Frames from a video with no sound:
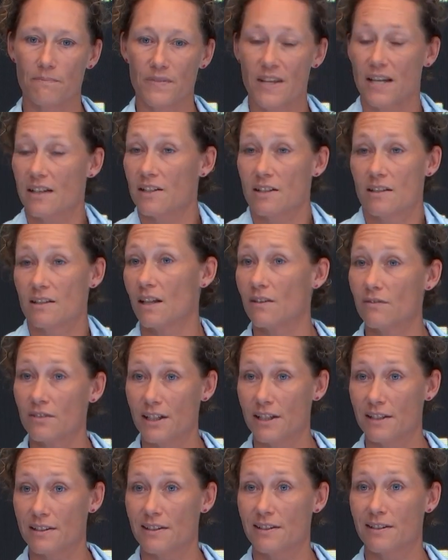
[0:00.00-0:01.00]
yeah, just
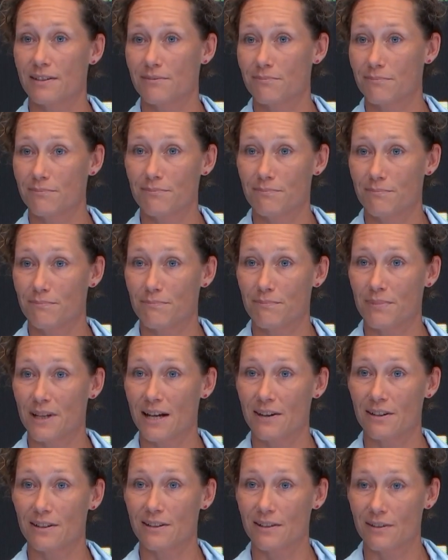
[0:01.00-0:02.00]
lovely to be
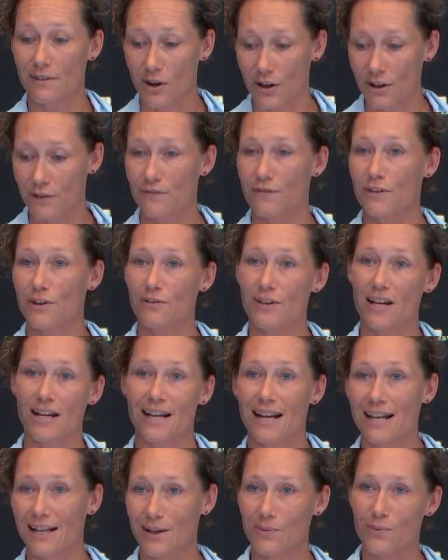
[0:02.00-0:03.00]
able to kind of feel
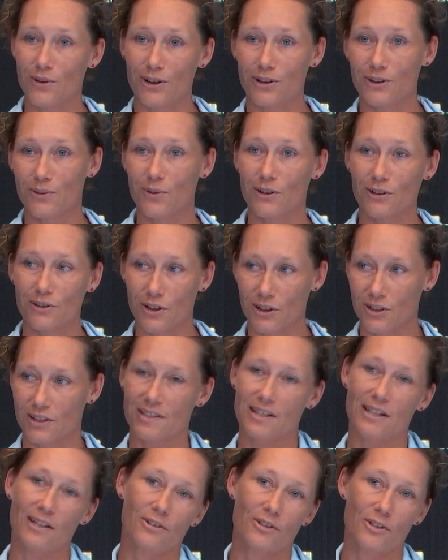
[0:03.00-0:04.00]
that anywhere in the world, not
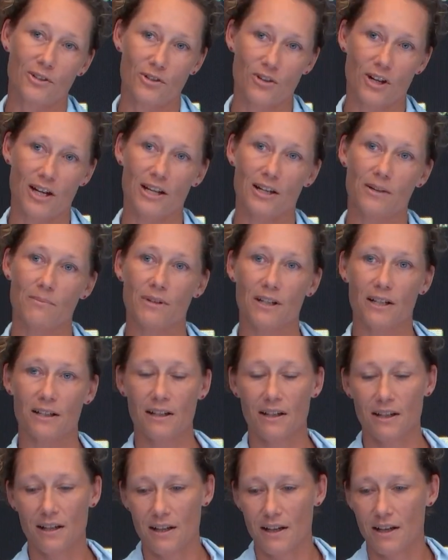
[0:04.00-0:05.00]
just here in Australia, but
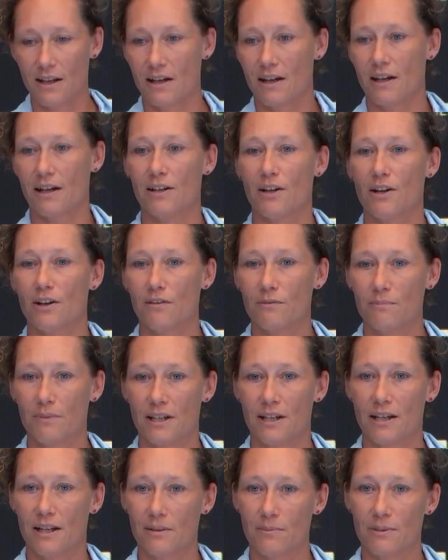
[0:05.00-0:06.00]
I know I've
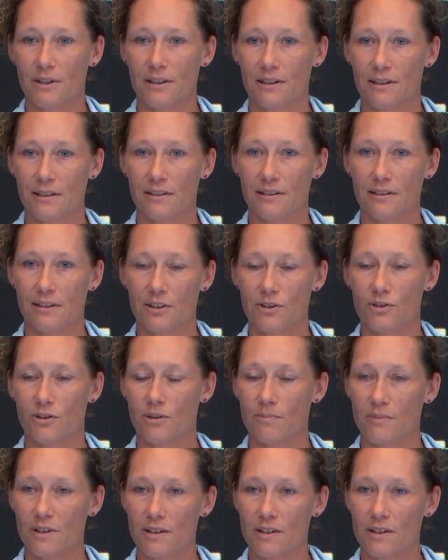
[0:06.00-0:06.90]
been able to enjoy